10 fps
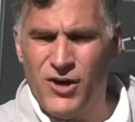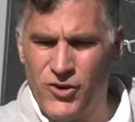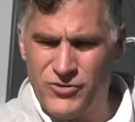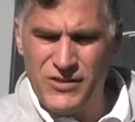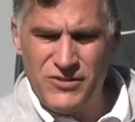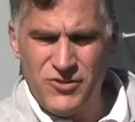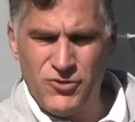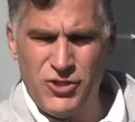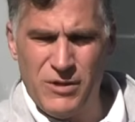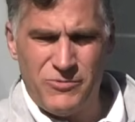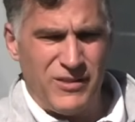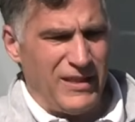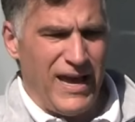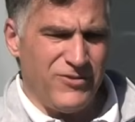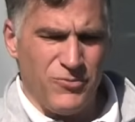Her sister ships, the
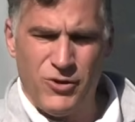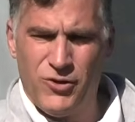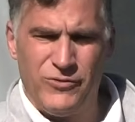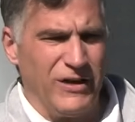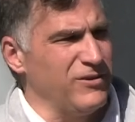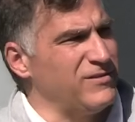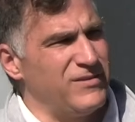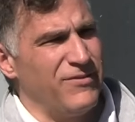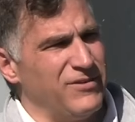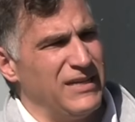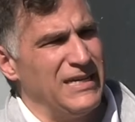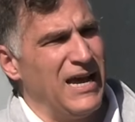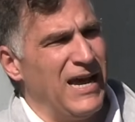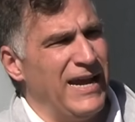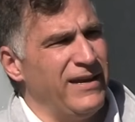last one goes out in
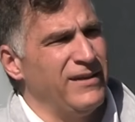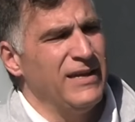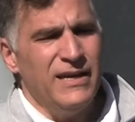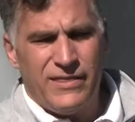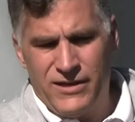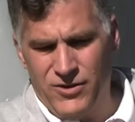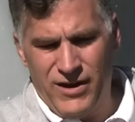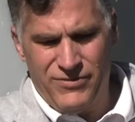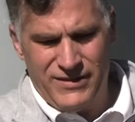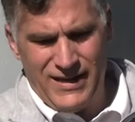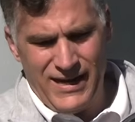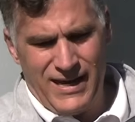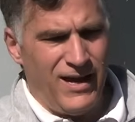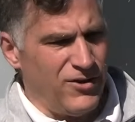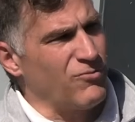79. Then you have the
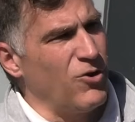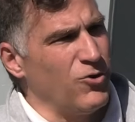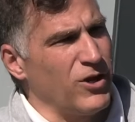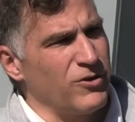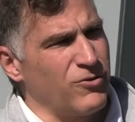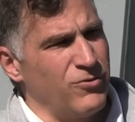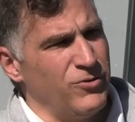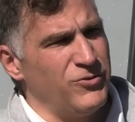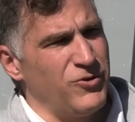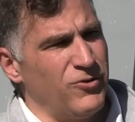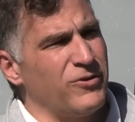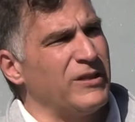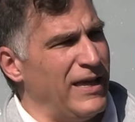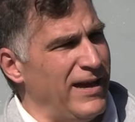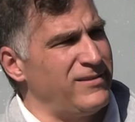Ticonderoga cruiser
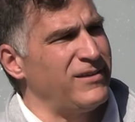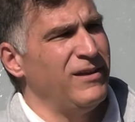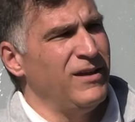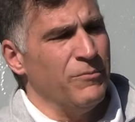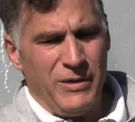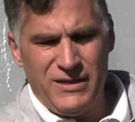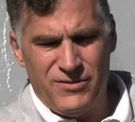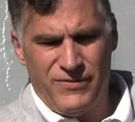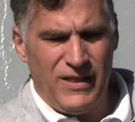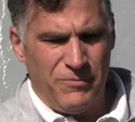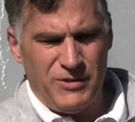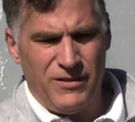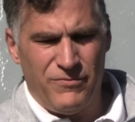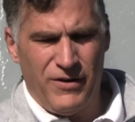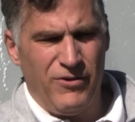class being developed in
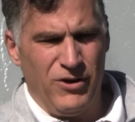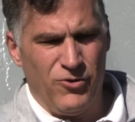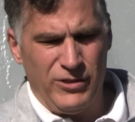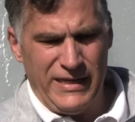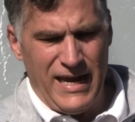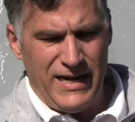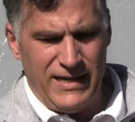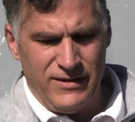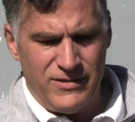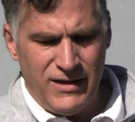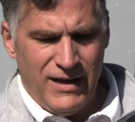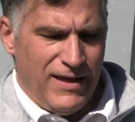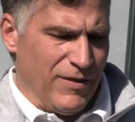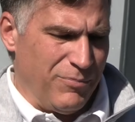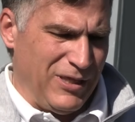the very early 80s,
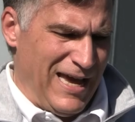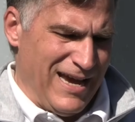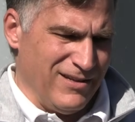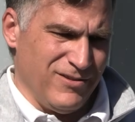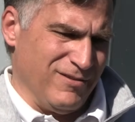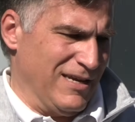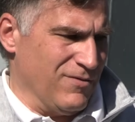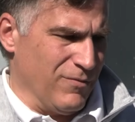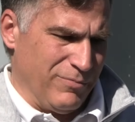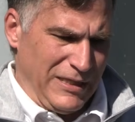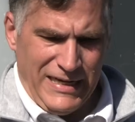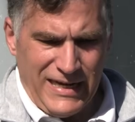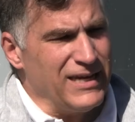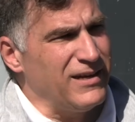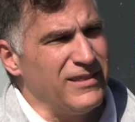and the plans even
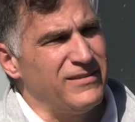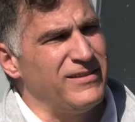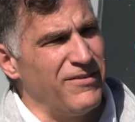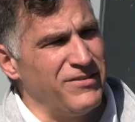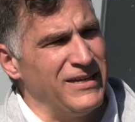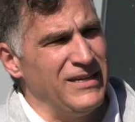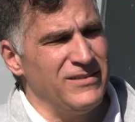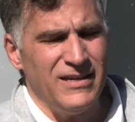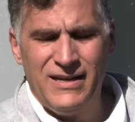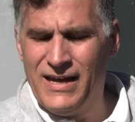bleeding into the 70s.